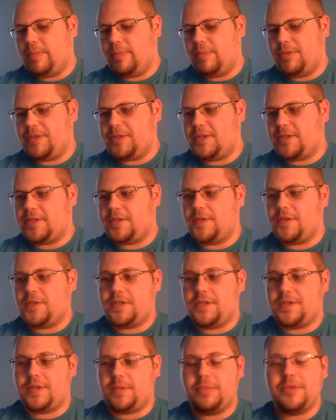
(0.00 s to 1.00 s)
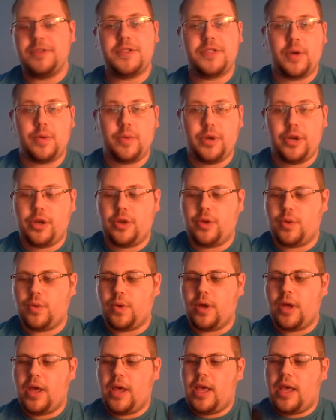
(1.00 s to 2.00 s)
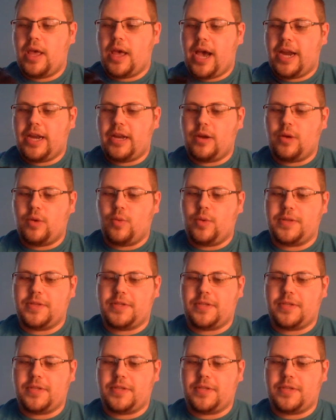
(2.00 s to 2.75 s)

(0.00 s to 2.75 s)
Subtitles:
But since the system is so new, I didn't want